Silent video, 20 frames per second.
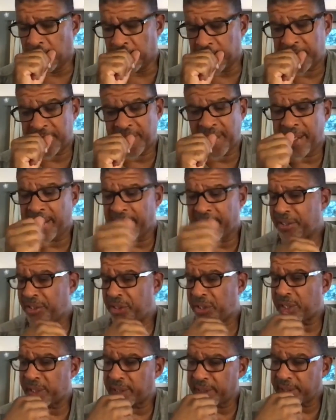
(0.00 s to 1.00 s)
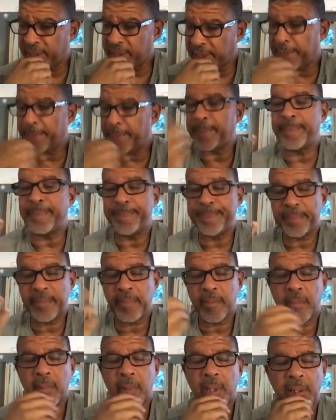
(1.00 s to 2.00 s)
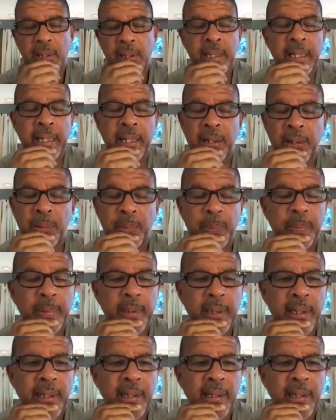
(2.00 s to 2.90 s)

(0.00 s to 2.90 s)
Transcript: stylistically, you know,